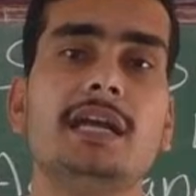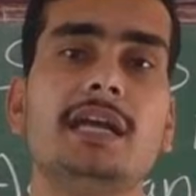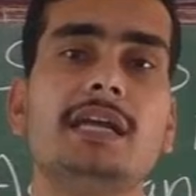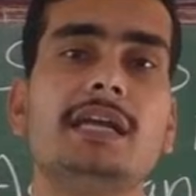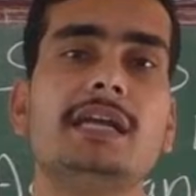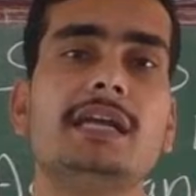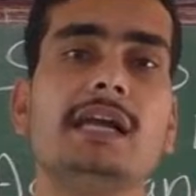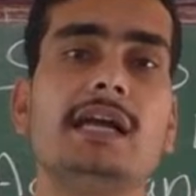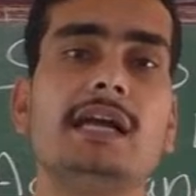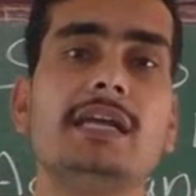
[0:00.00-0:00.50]

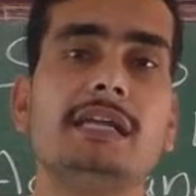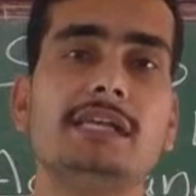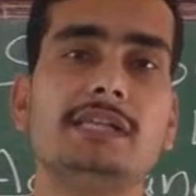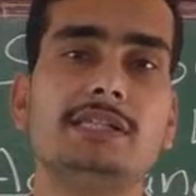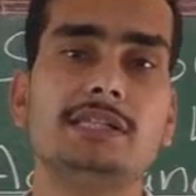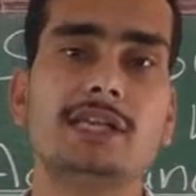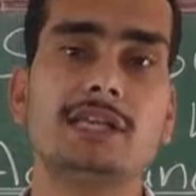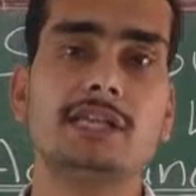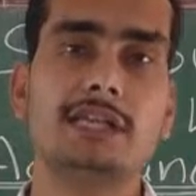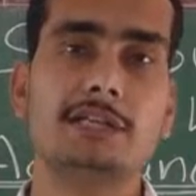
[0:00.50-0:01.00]
any
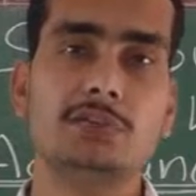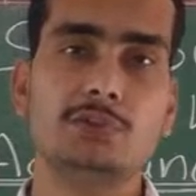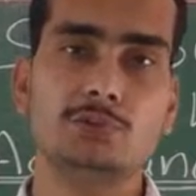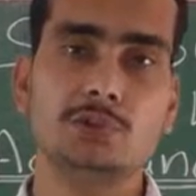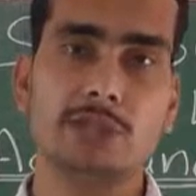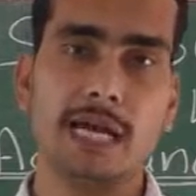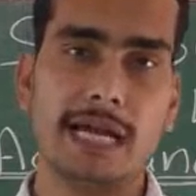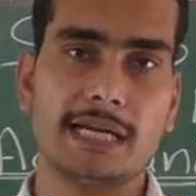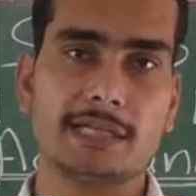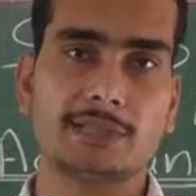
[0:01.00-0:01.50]
condition
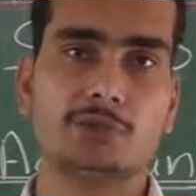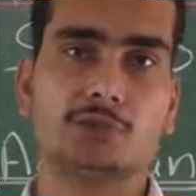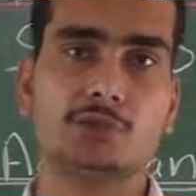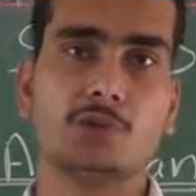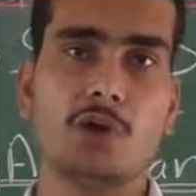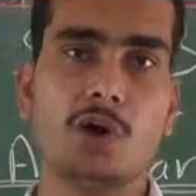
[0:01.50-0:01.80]
into that.